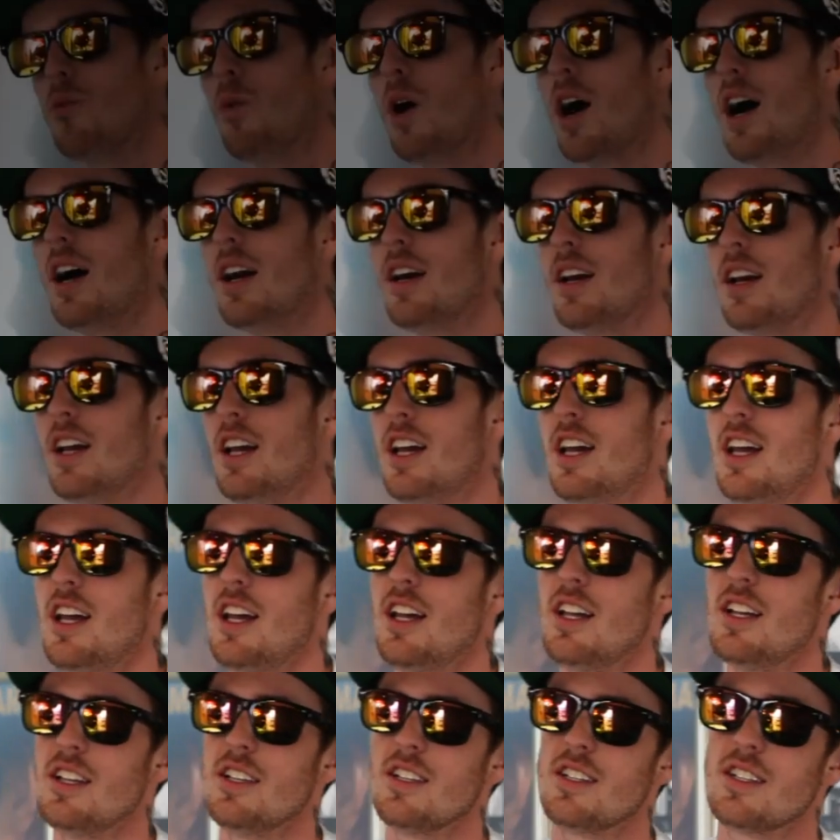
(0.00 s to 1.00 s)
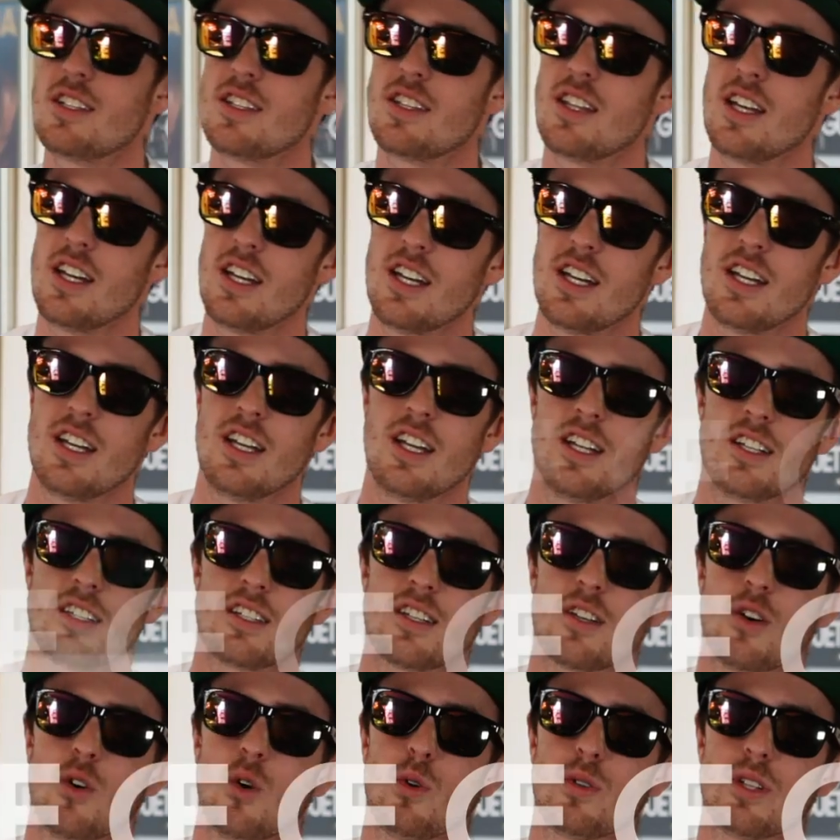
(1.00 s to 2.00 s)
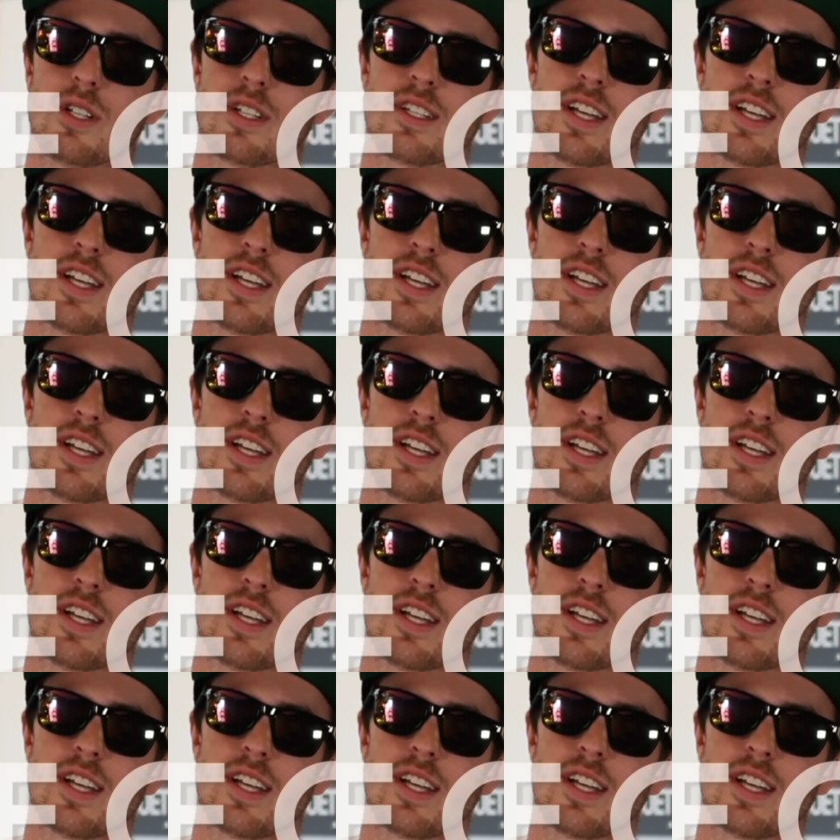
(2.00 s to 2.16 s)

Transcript: one is it's called The